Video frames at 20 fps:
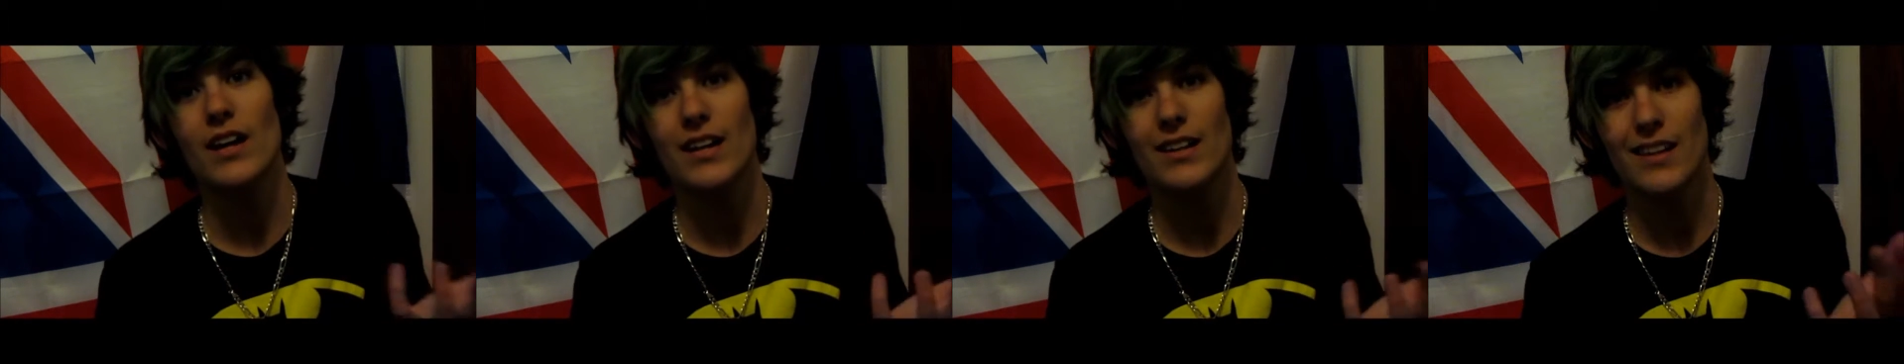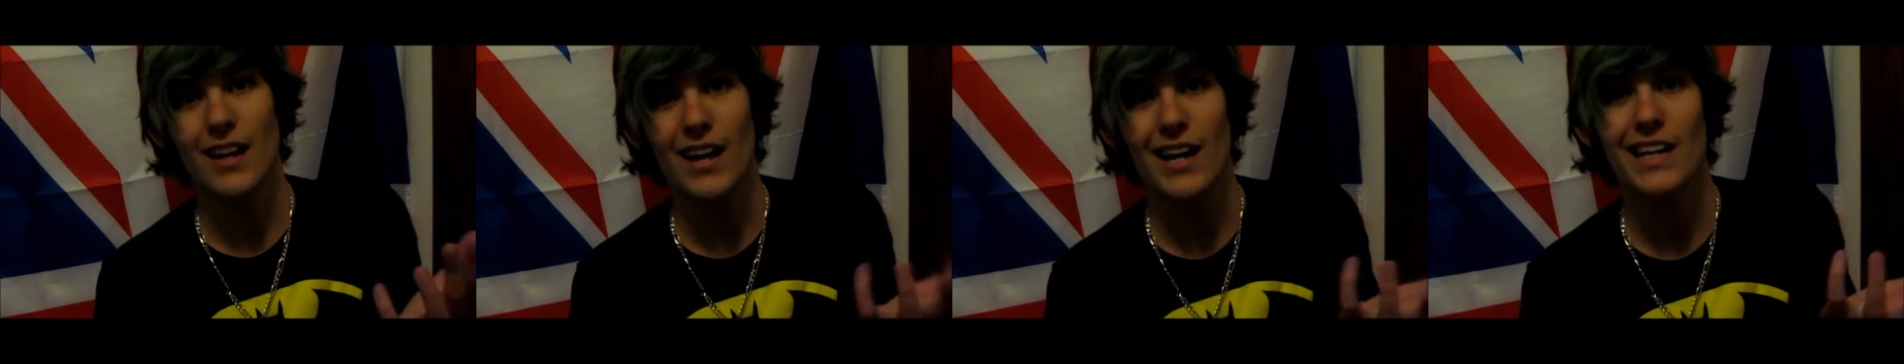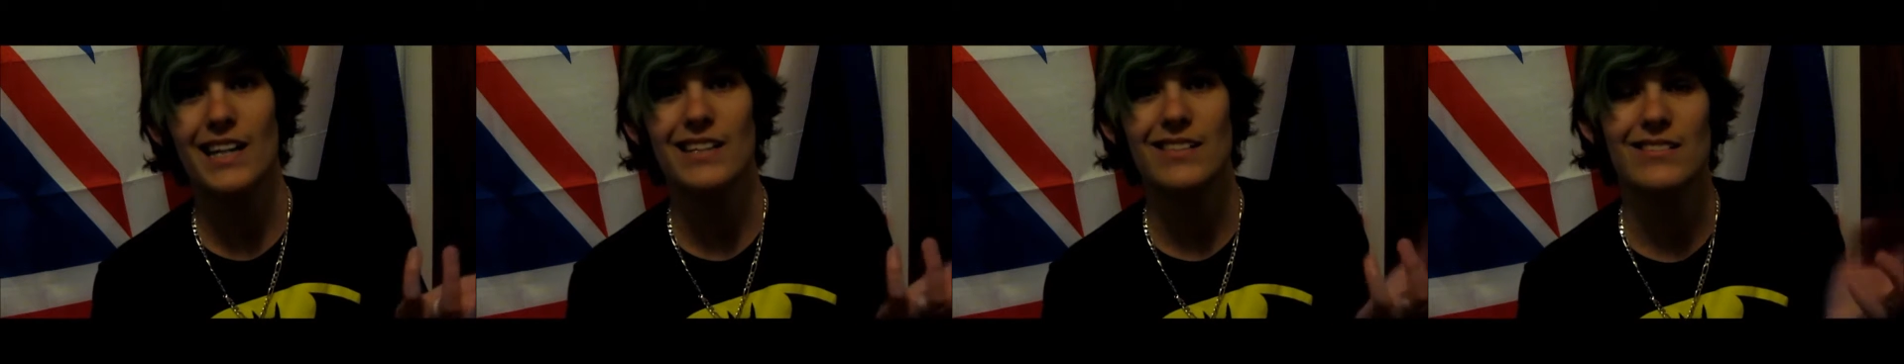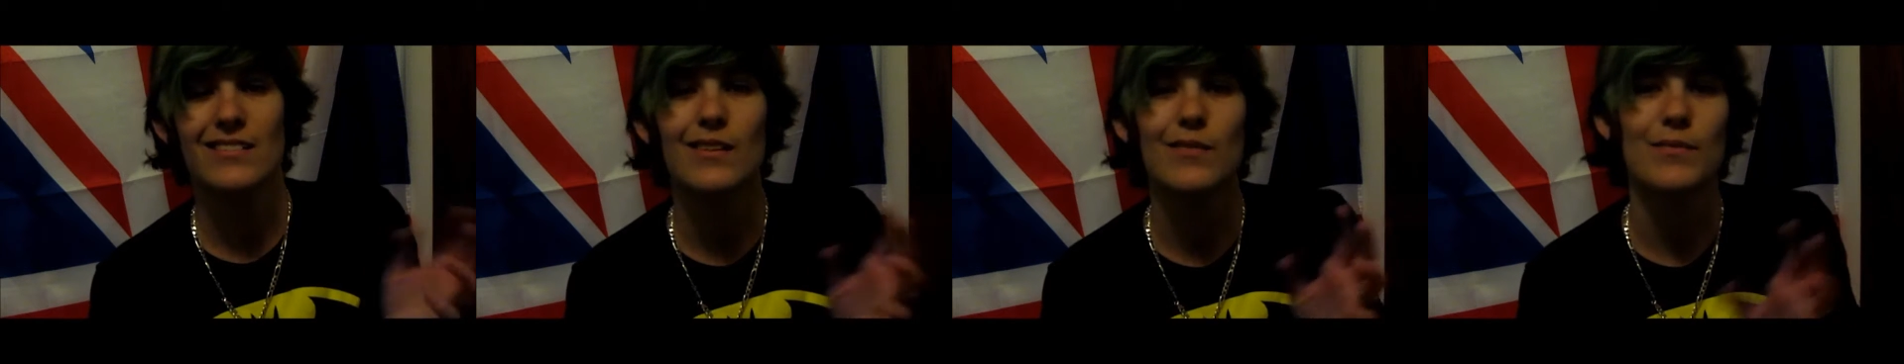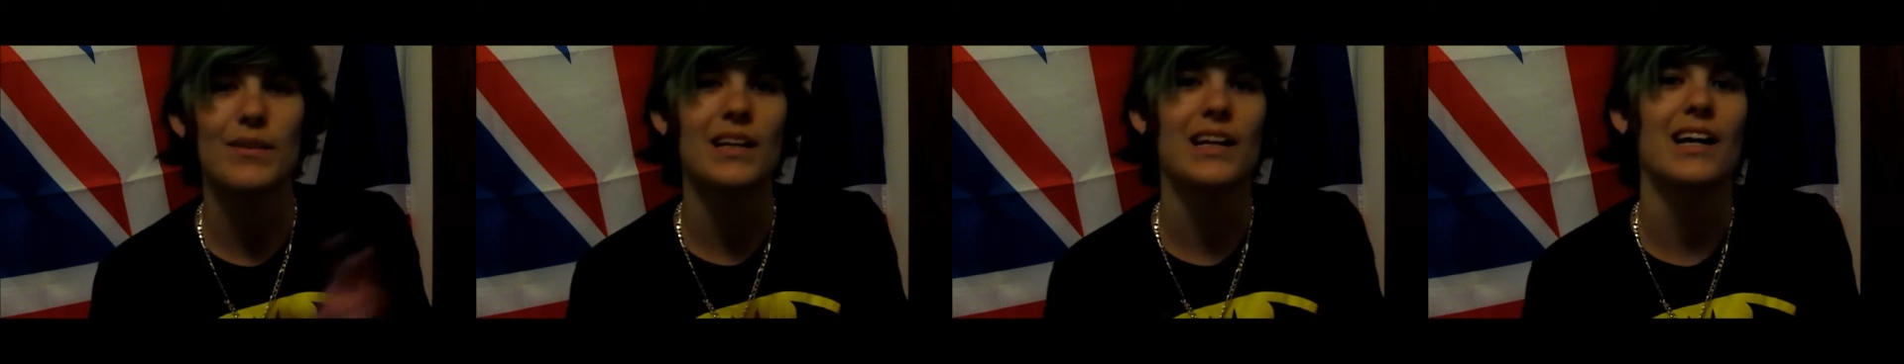at night is
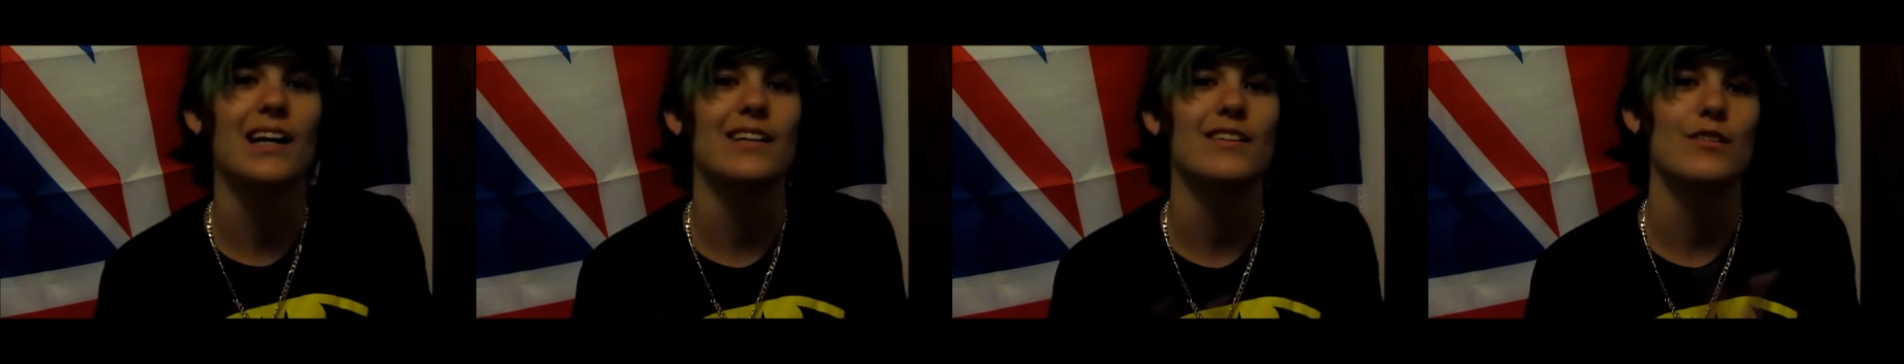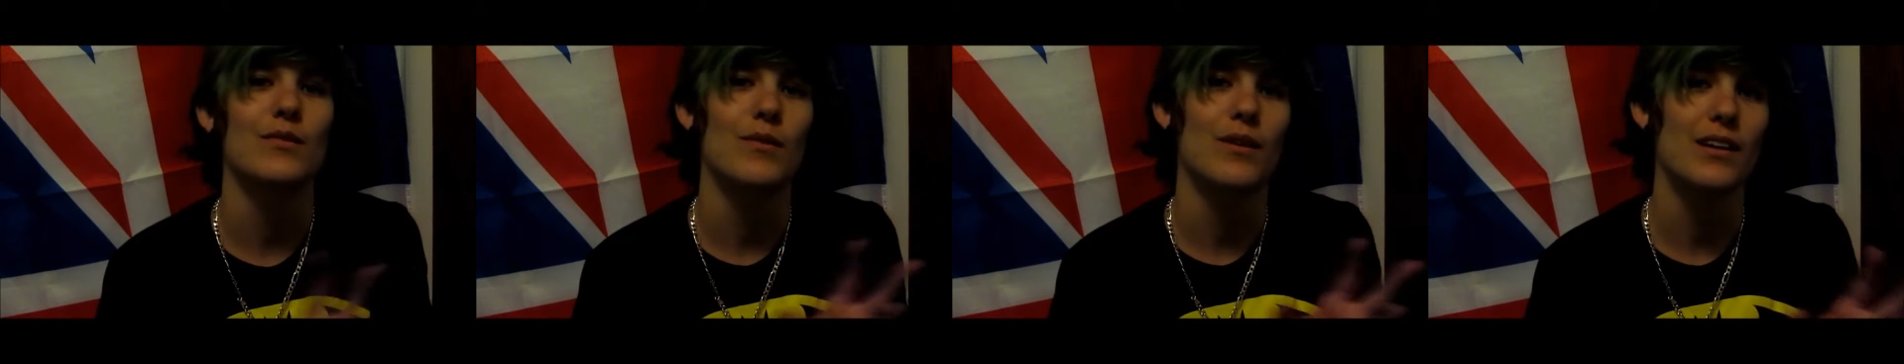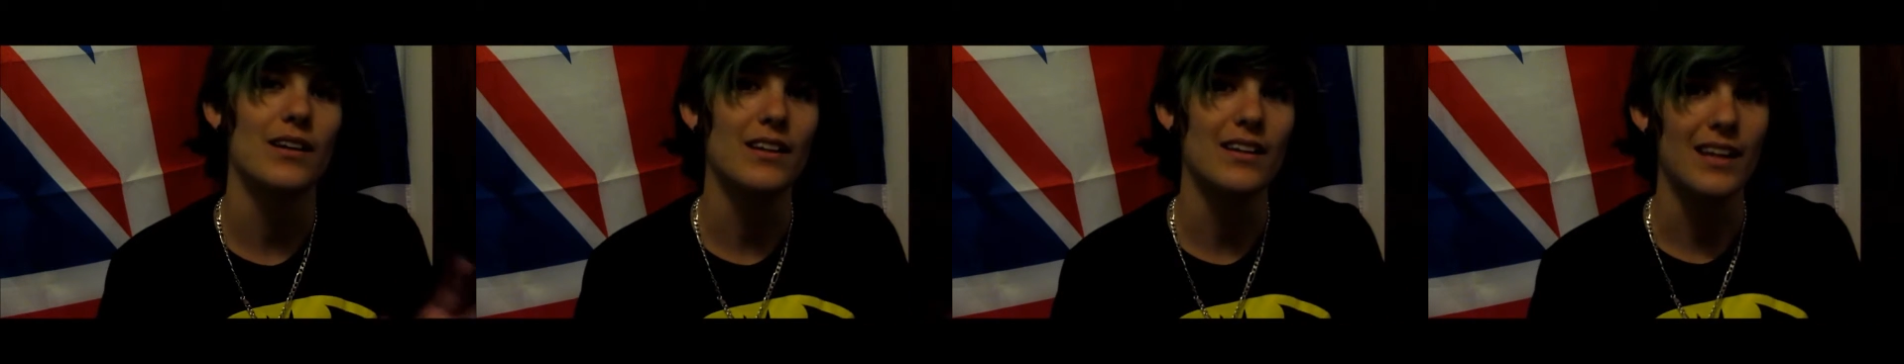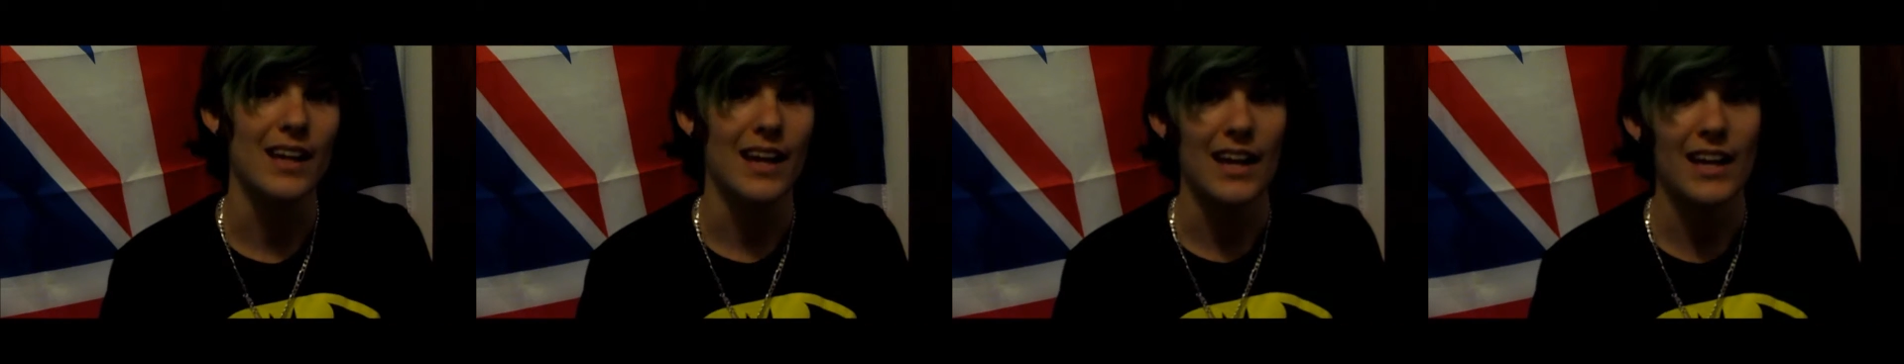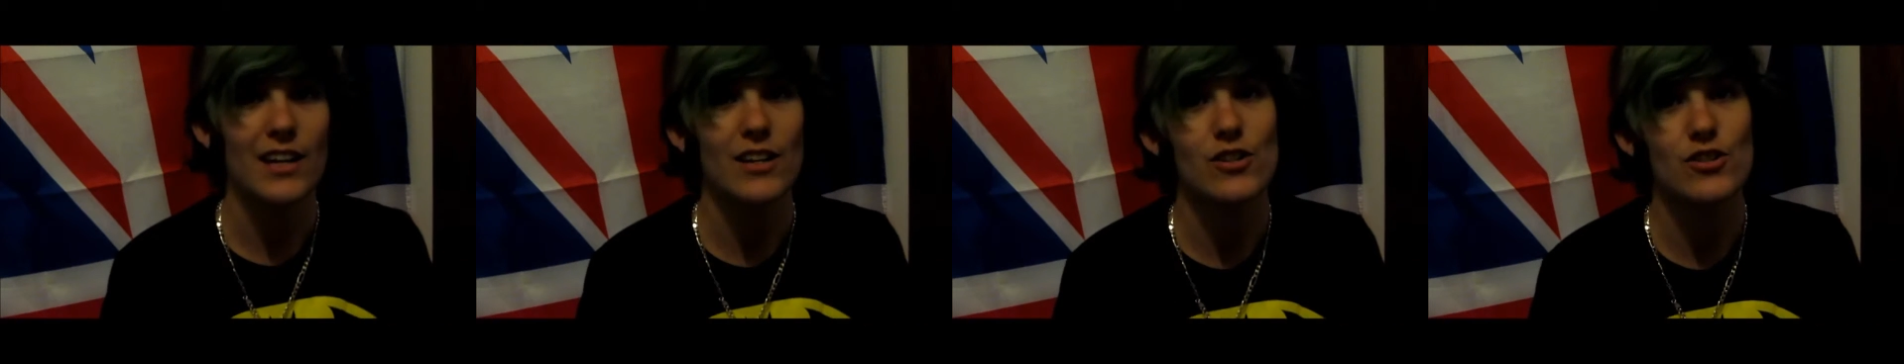something I do on
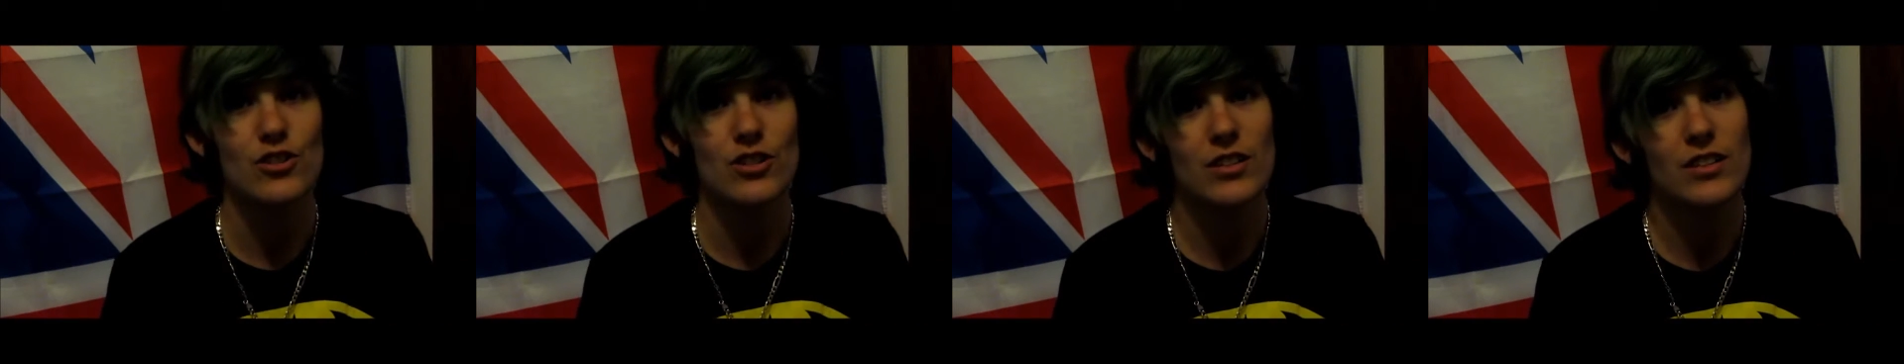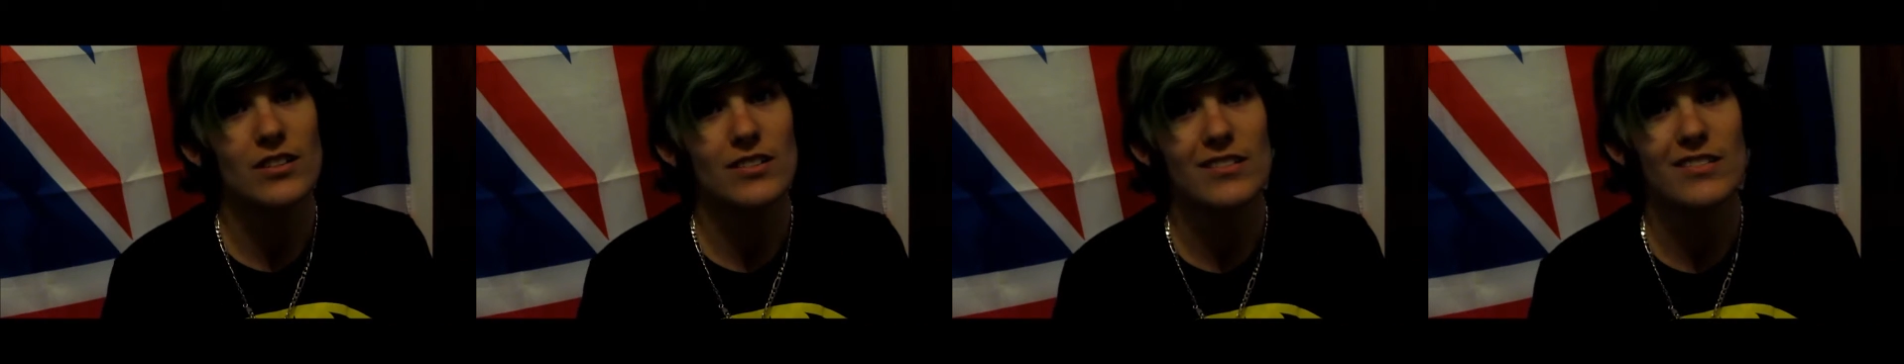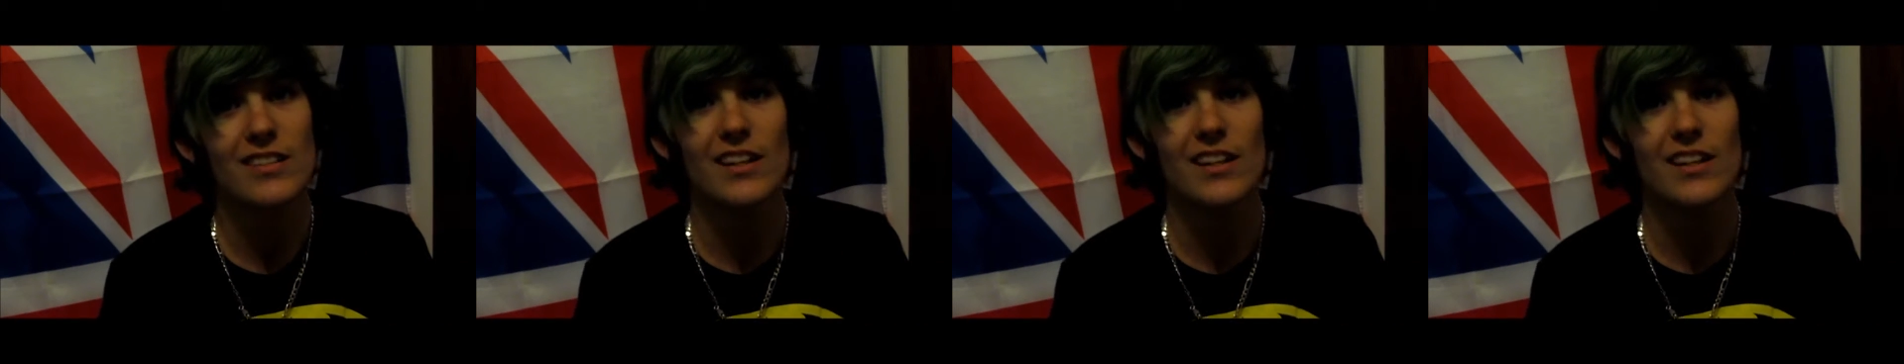occasions,